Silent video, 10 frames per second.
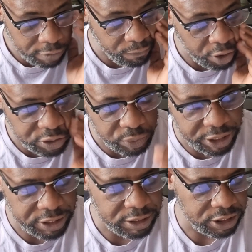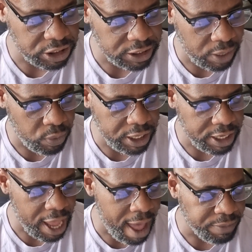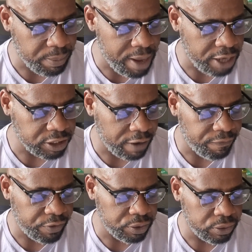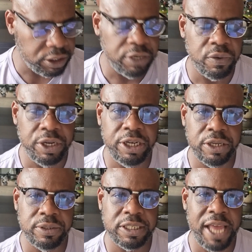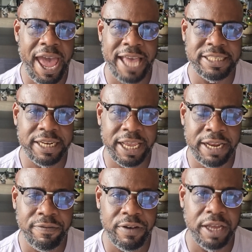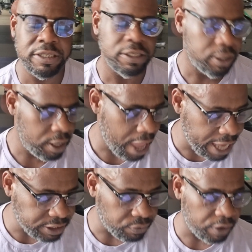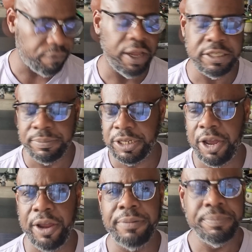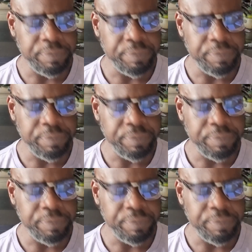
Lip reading: The first one is, she said, we need to optimize our food to reduce acid reflux, I'm sorry.